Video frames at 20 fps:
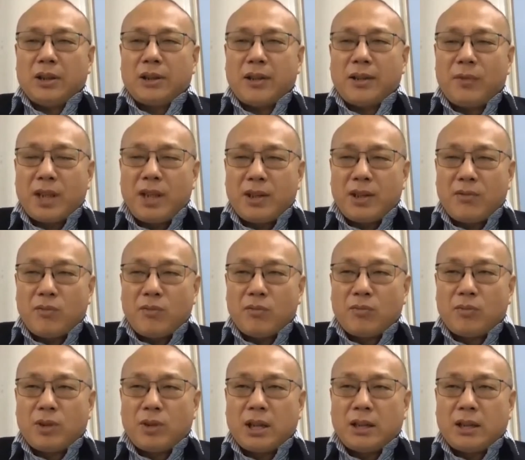
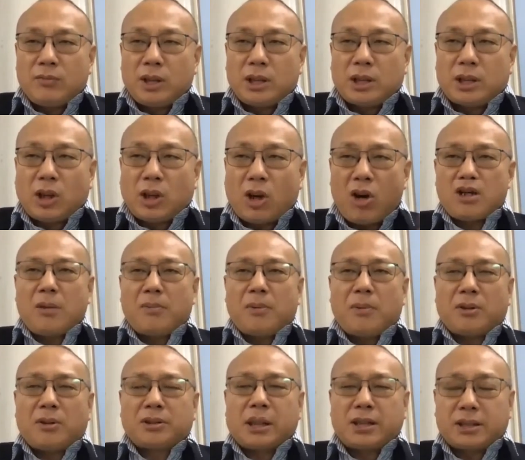we talk
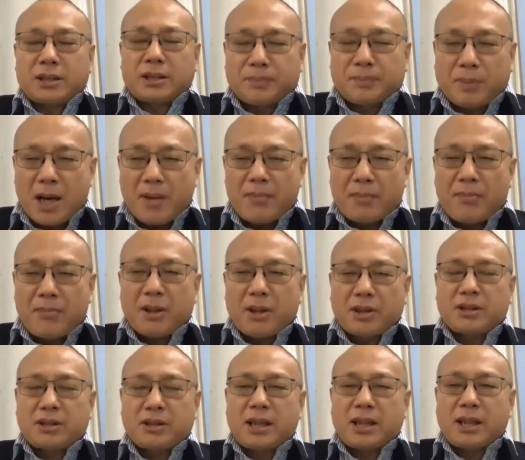about this,
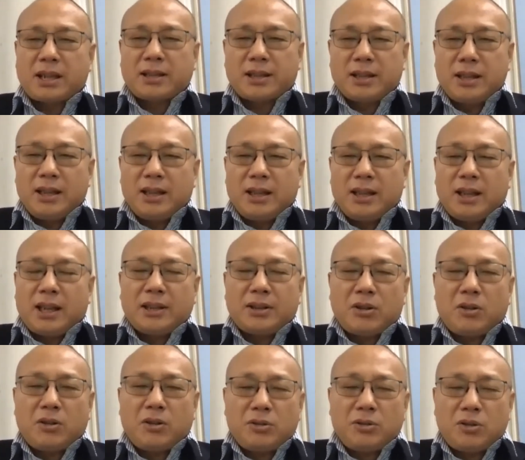publish this, and
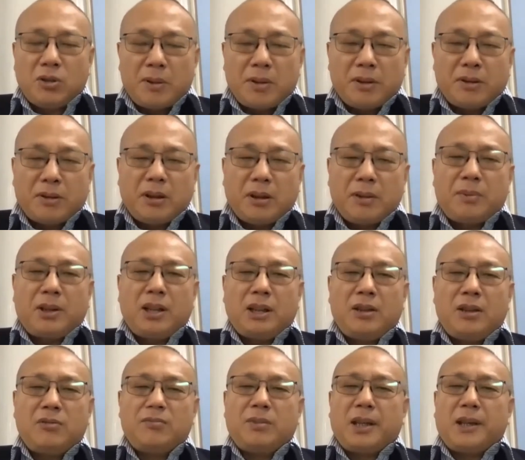nobody
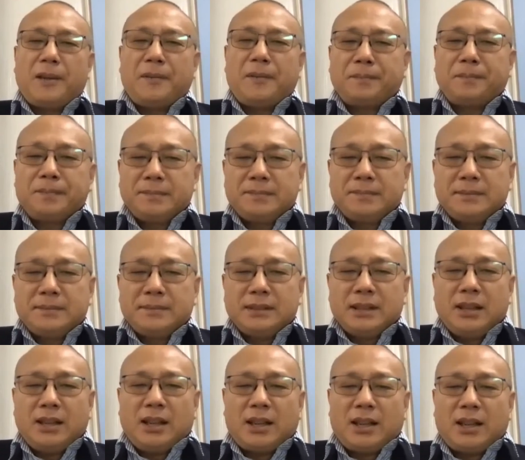believe me.
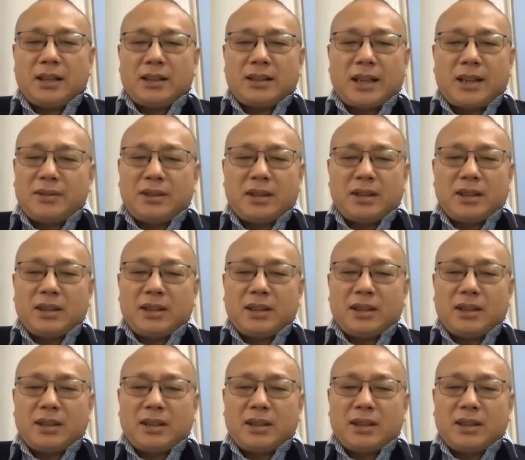Then